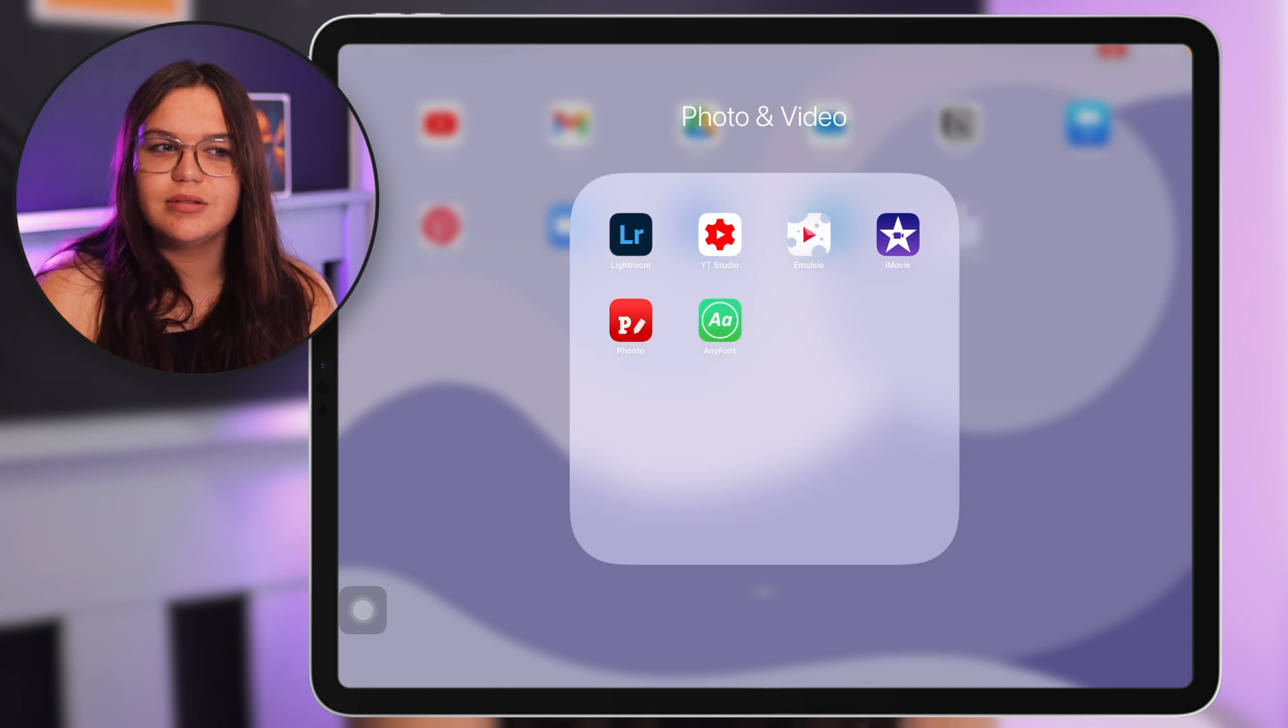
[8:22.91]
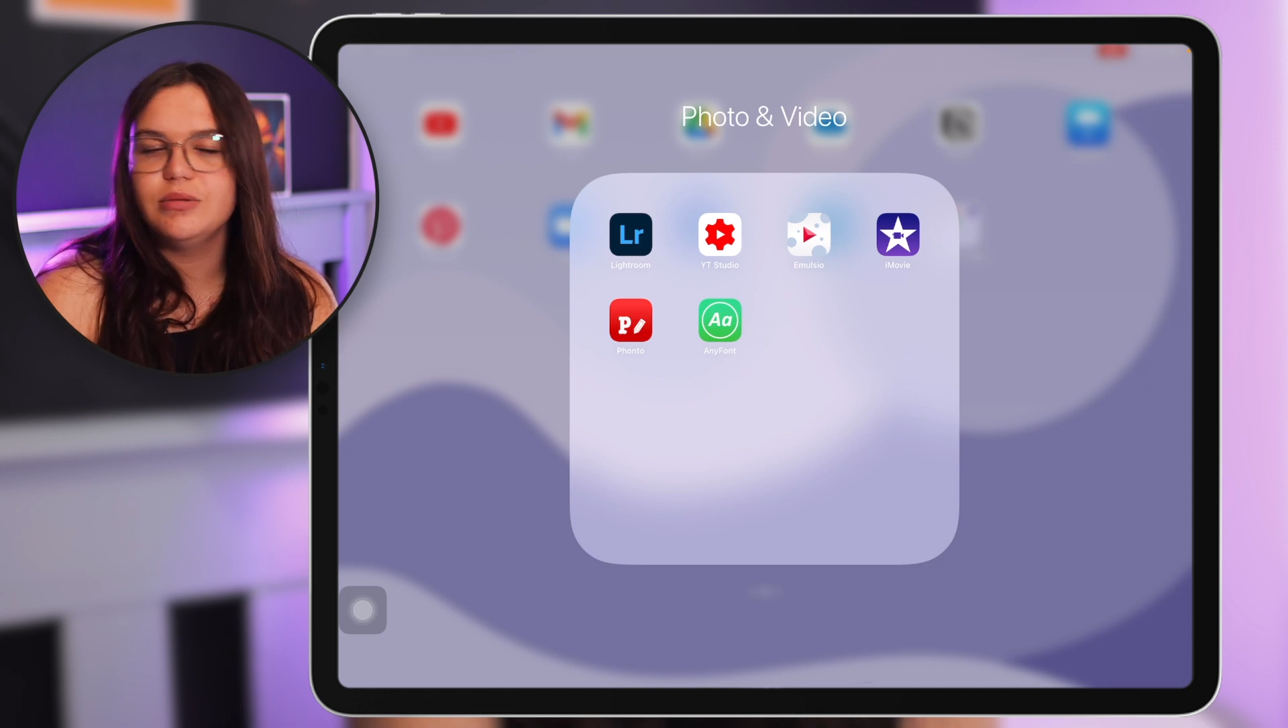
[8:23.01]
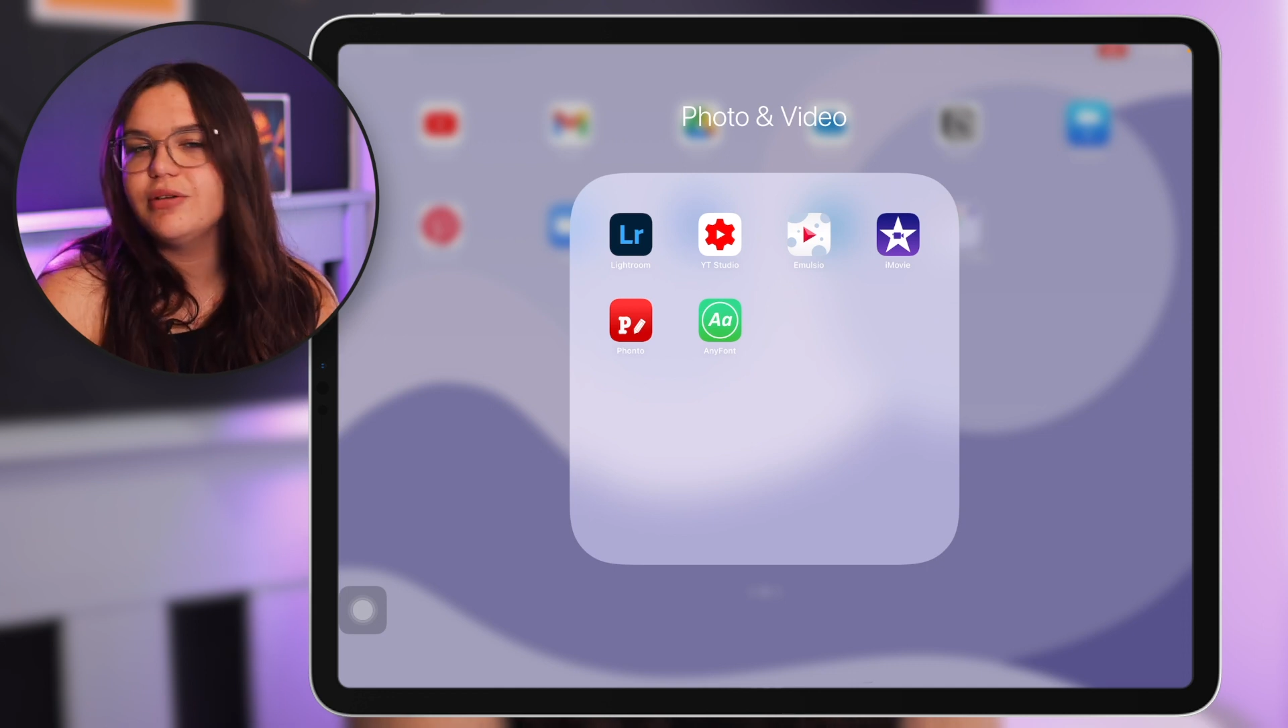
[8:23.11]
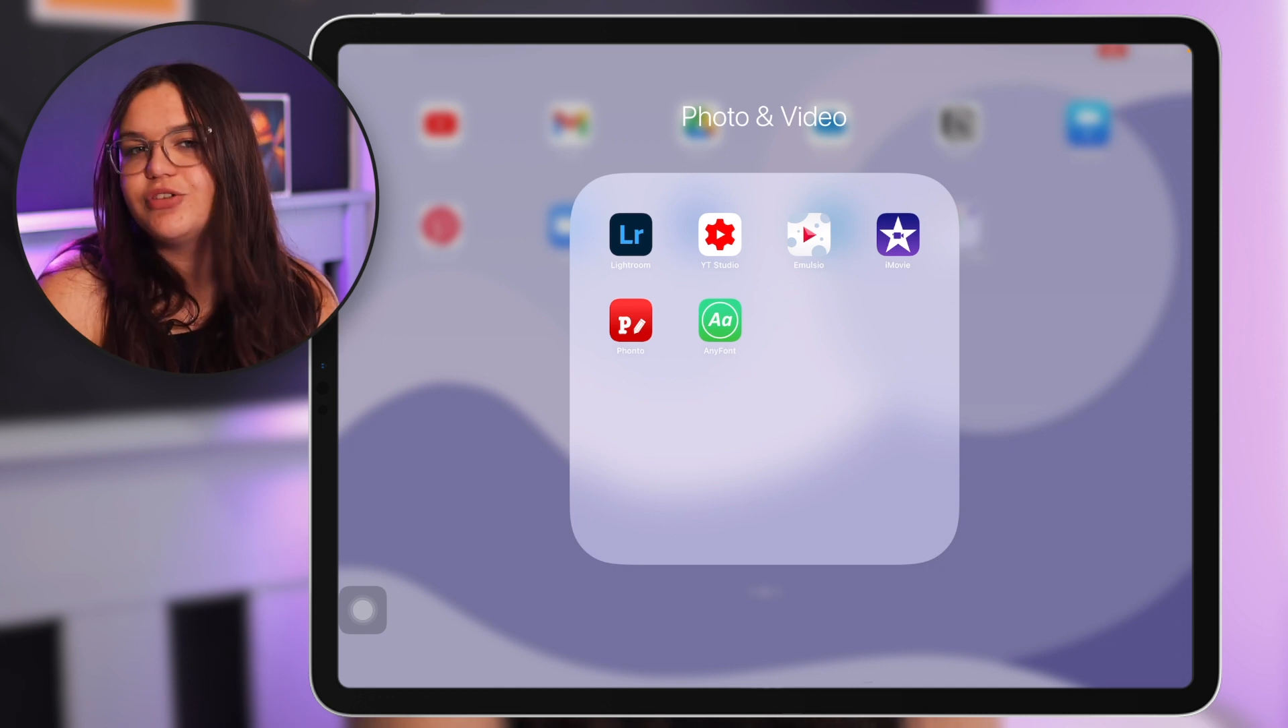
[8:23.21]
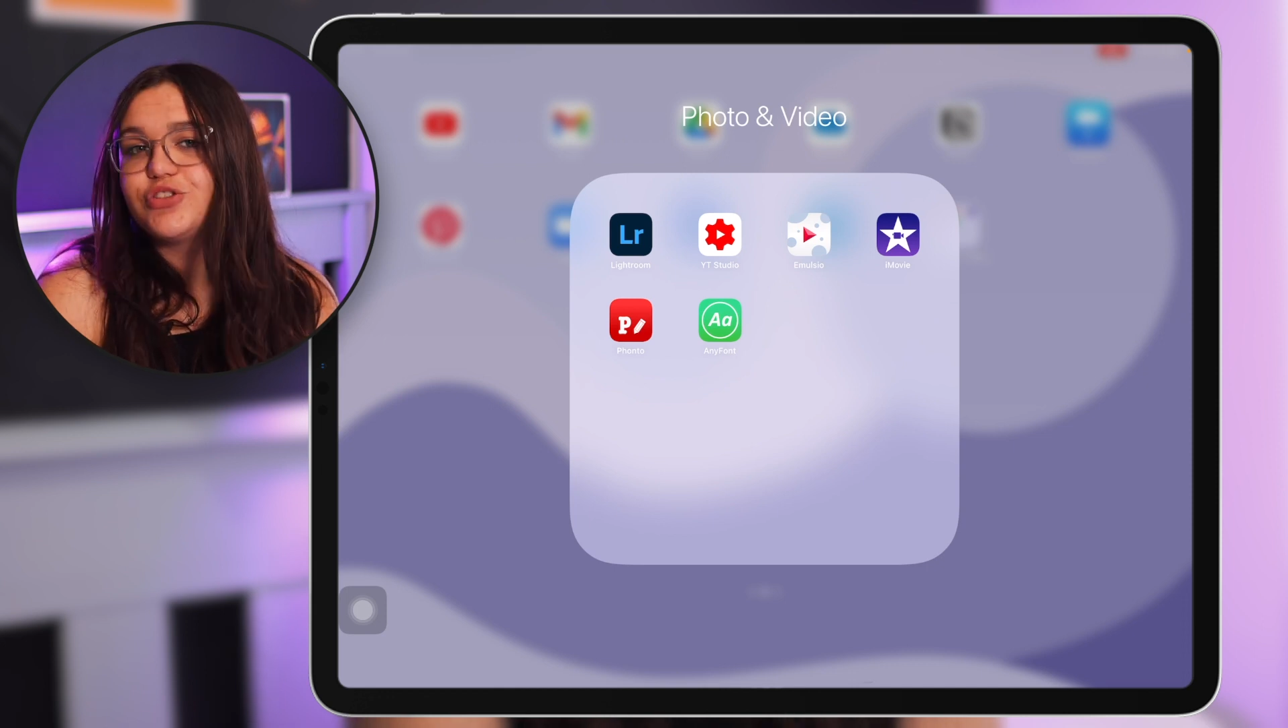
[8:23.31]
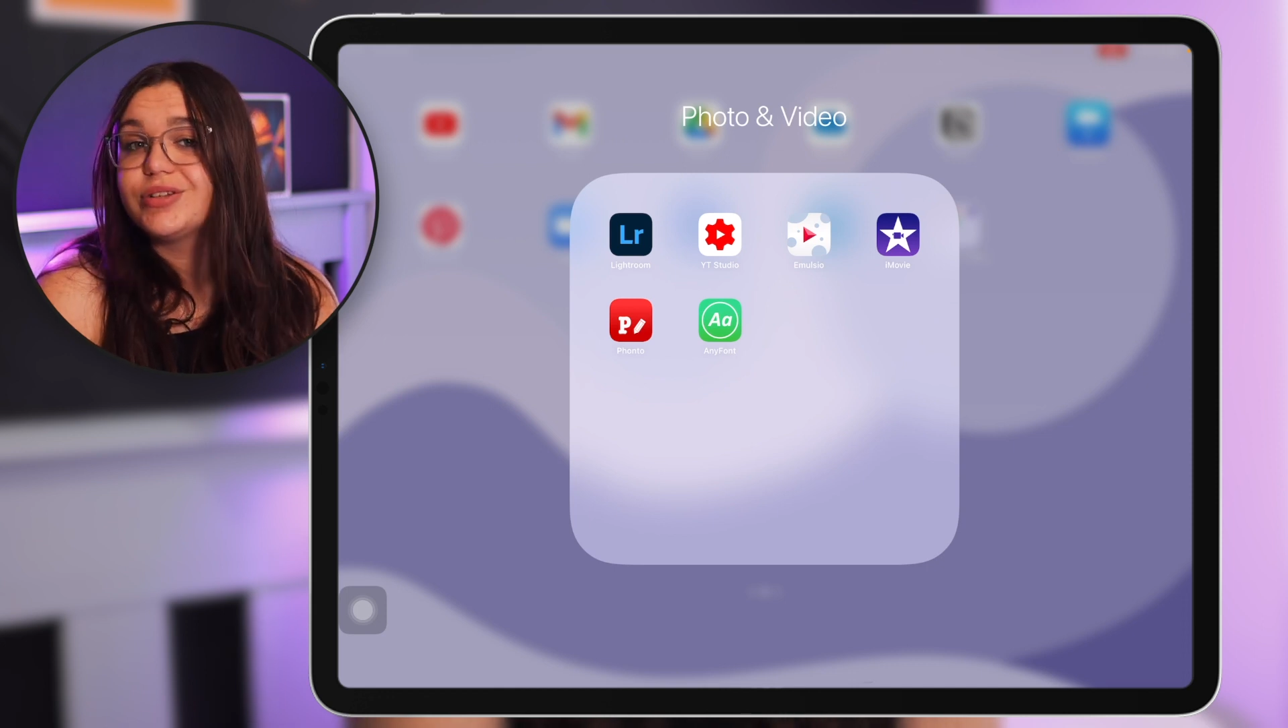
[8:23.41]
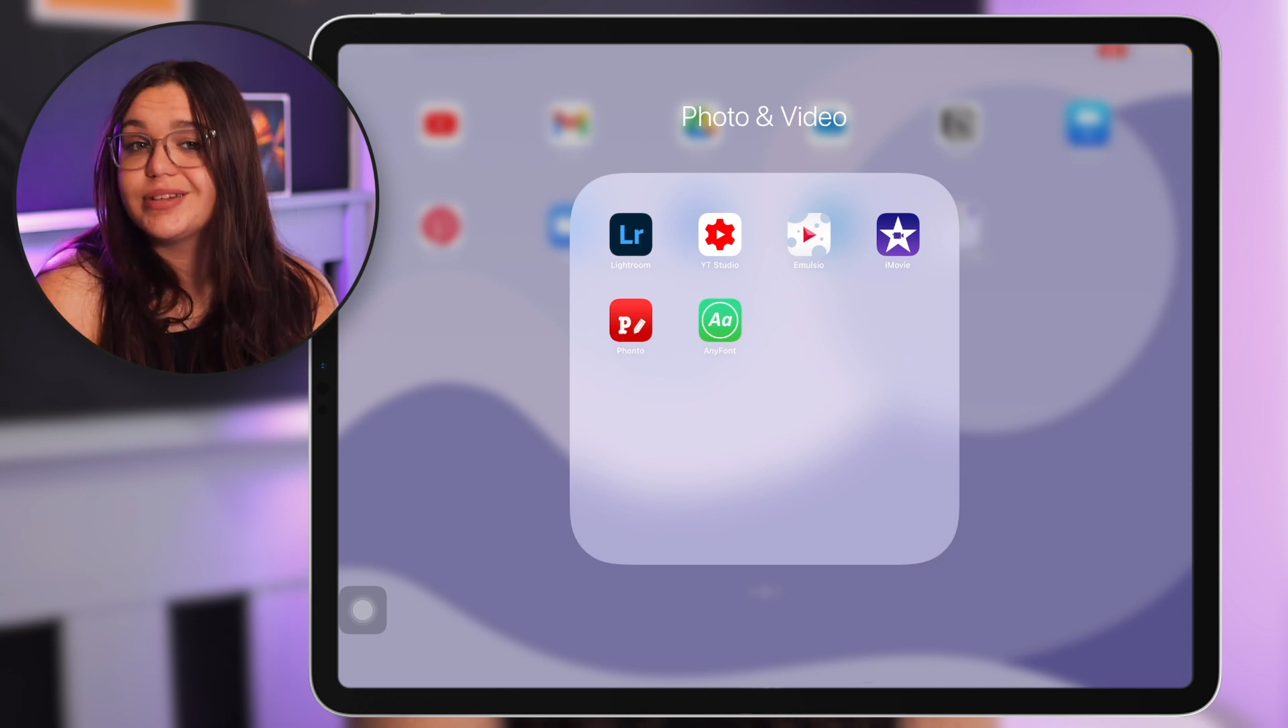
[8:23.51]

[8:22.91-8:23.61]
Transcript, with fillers: LumaFusion